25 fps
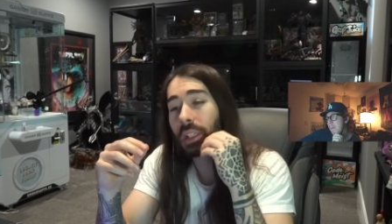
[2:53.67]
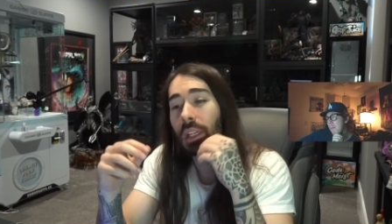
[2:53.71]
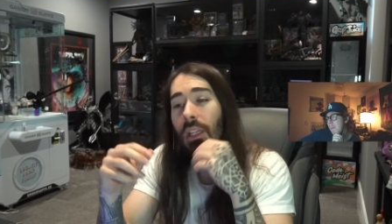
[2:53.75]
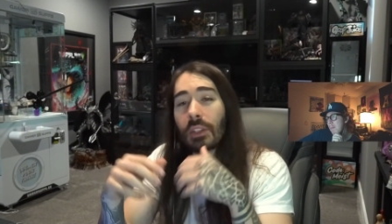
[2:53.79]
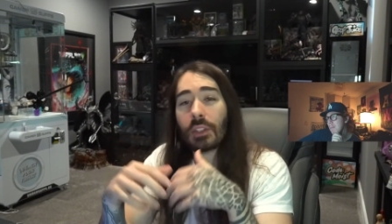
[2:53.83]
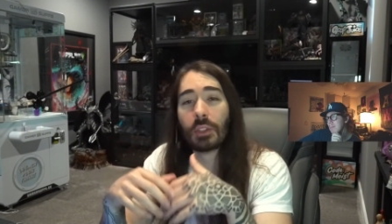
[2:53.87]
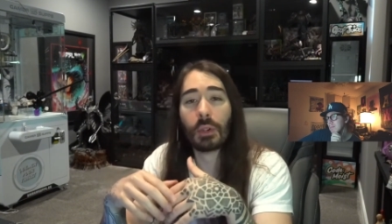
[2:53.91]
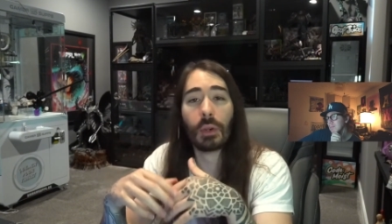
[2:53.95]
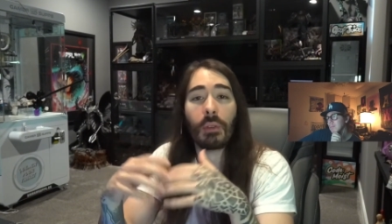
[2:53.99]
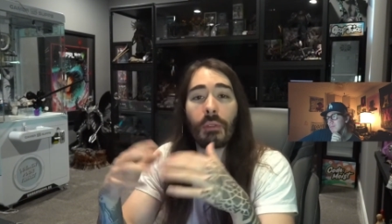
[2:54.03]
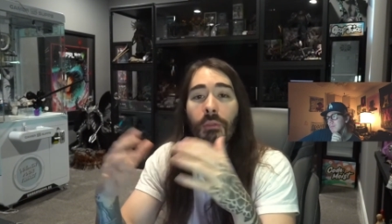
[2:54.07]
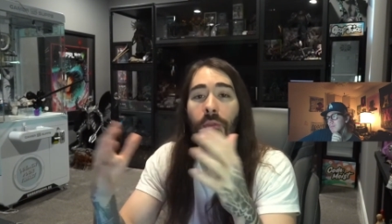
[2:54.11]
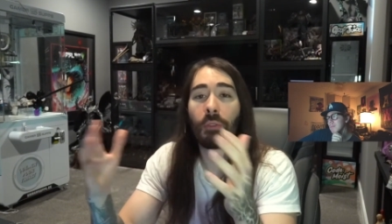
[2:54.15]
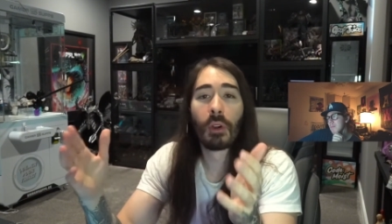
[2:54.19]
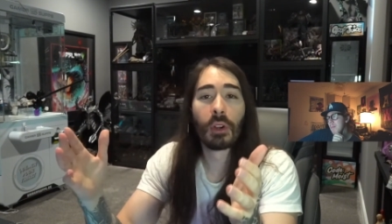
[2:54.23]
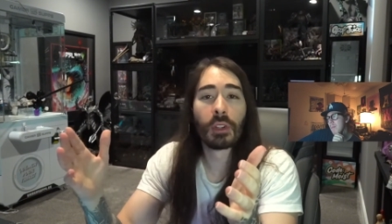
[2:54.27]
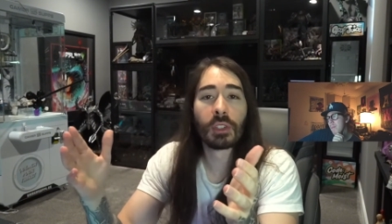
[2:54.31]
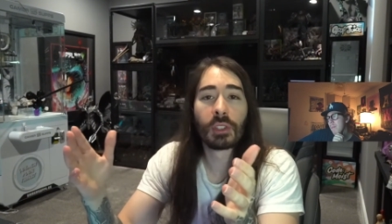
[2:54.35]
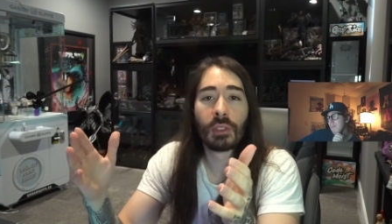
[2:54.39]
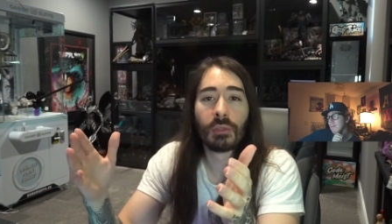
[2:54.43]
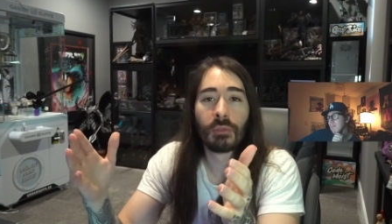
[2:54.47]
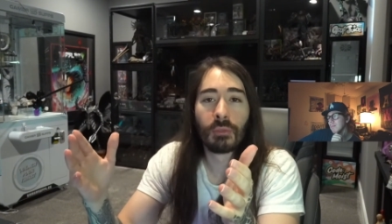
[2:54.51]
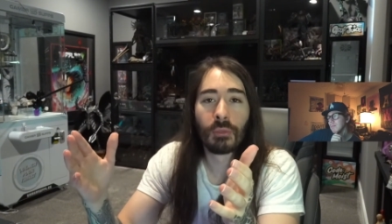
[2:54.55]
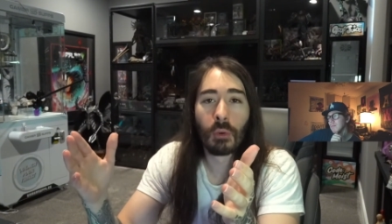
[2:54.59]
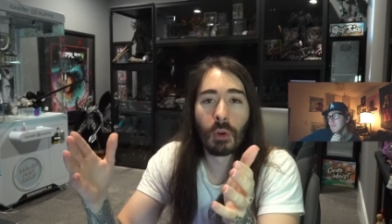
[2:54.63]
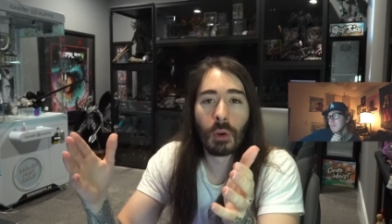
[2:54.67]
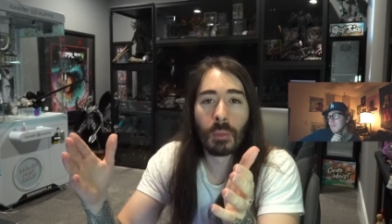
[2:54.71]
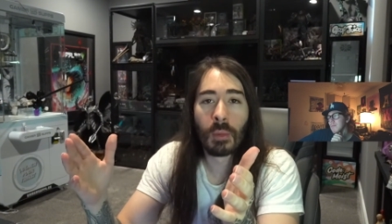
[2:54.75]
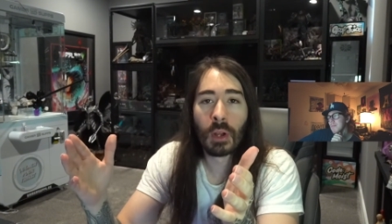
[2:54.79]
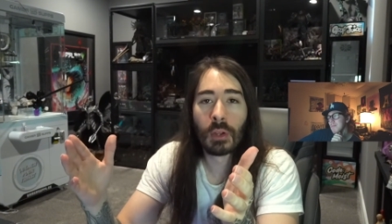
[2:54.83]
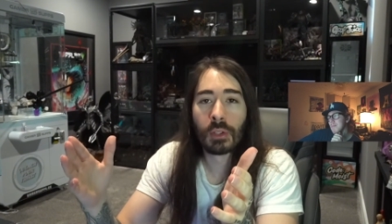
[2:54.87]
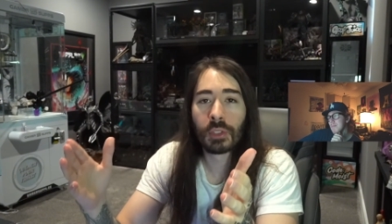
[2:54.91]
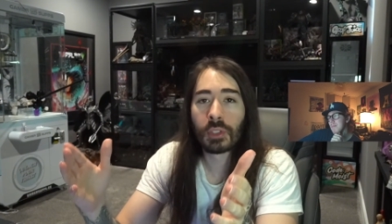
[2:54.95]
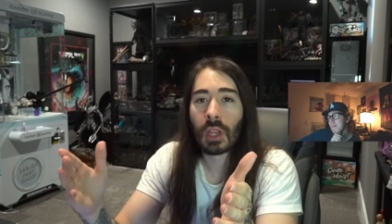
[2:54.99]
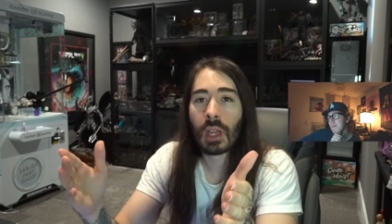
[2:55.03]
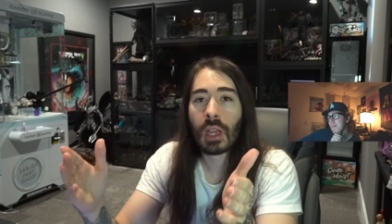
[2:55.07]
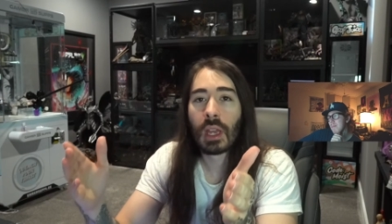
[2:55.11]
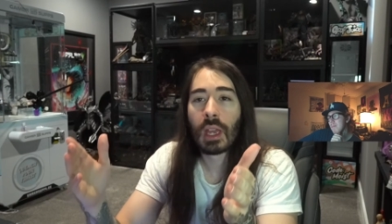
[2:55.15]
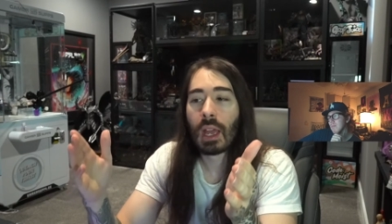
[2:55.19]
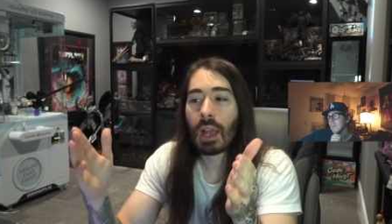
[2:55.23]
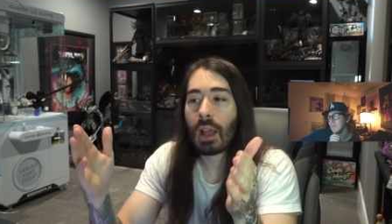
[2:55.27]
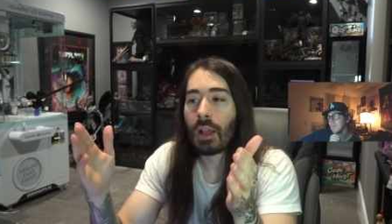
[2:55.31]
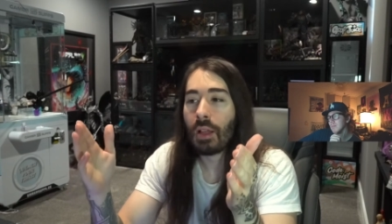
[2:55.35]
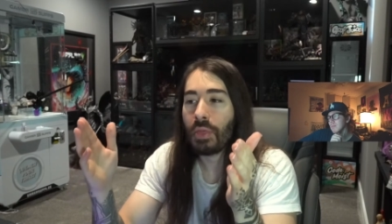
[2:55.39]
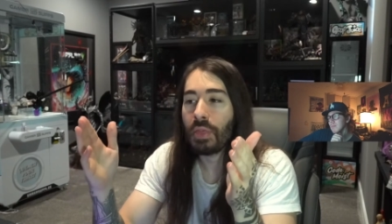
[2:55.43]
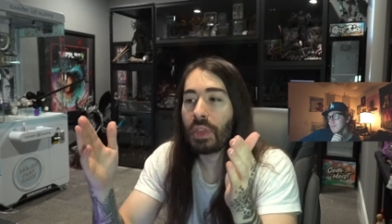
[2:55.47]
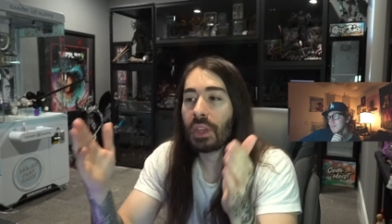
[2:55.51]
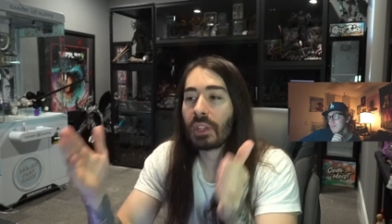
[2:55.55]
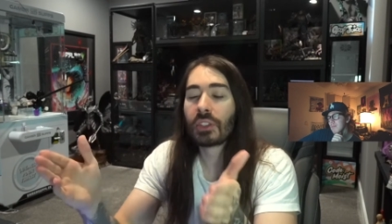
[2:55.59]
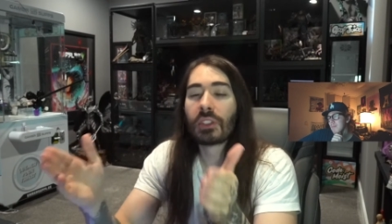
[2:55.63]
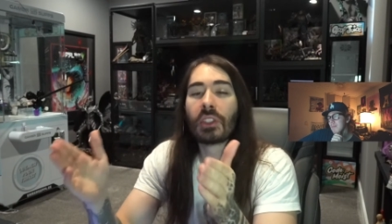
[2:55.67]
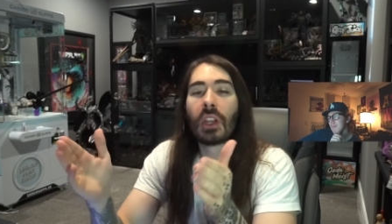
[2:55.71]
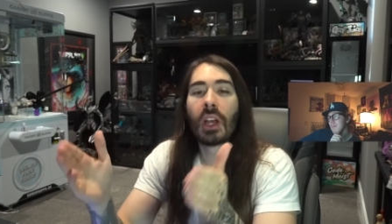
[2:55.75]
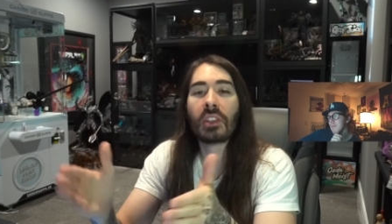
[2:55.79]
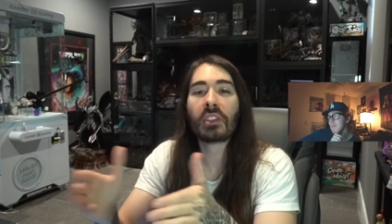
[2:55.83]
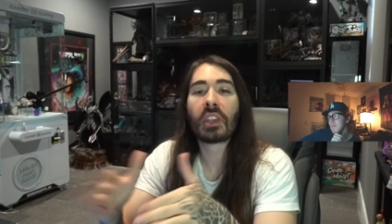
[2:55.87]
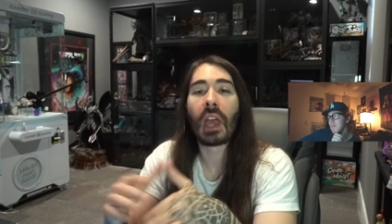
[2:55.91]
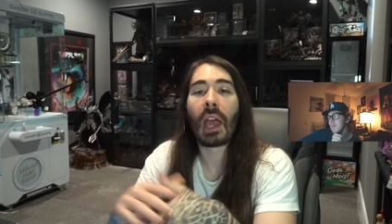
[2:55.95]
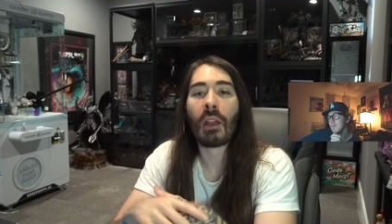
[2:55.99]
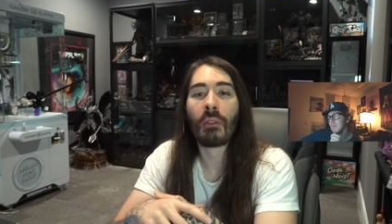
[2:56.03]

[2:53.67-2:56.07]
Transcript: into it. First and foremost, this does